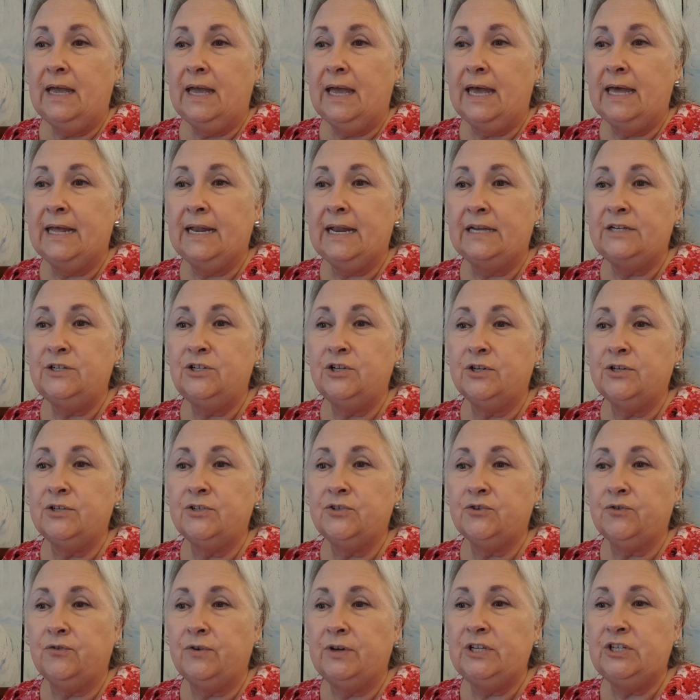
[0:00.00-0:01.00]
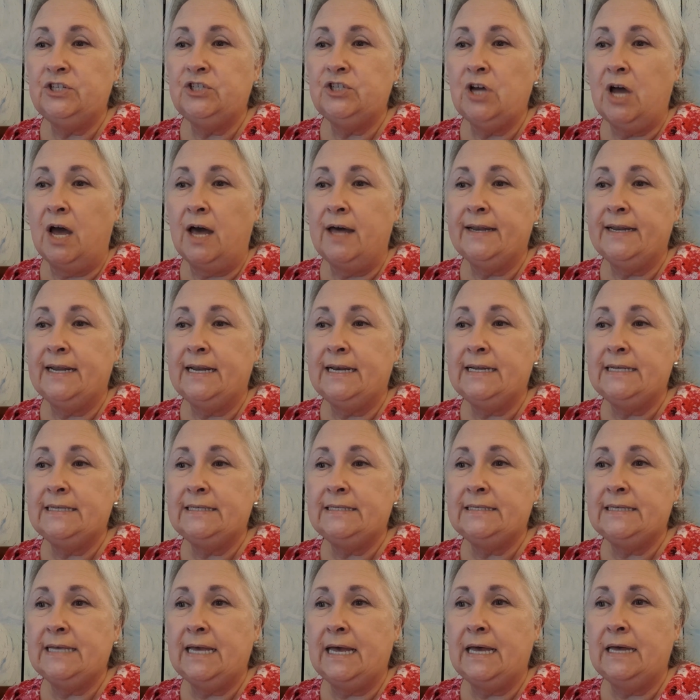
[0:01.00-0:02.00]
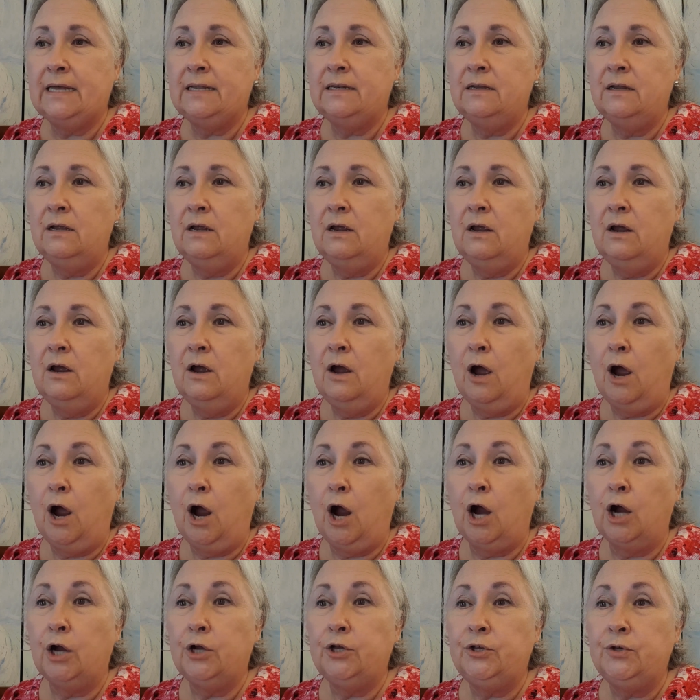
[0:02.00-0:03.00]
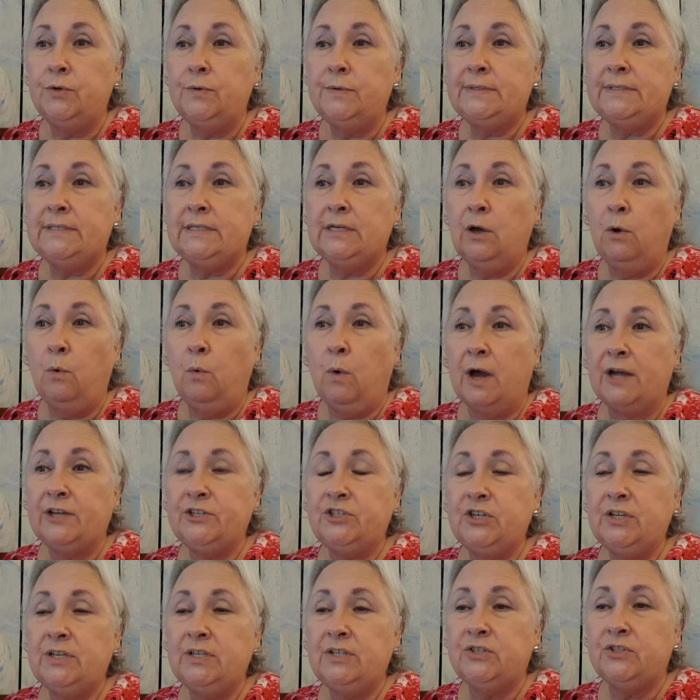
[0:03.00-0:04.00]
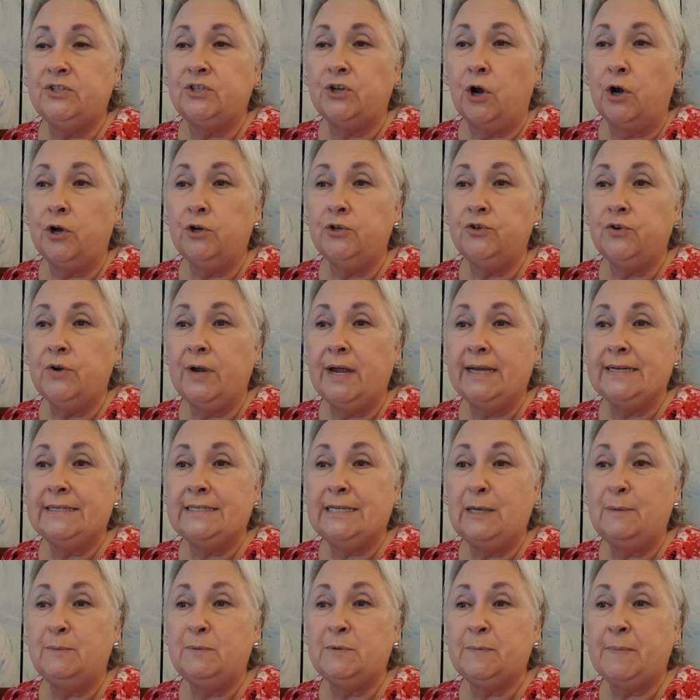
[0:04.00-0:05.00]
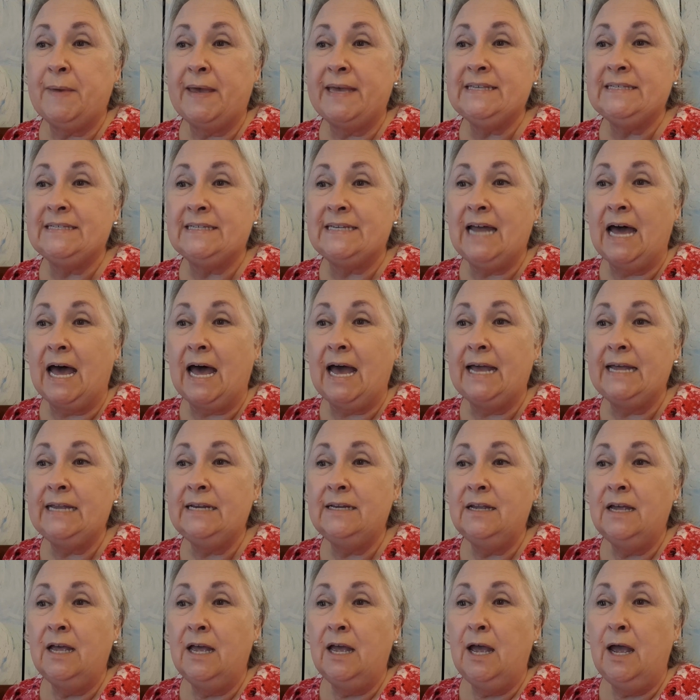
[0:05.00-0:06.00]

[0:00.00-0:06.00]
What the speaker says: and I took a screenshot, and it said, "Are you still watching Star Trek Deep Space Nine?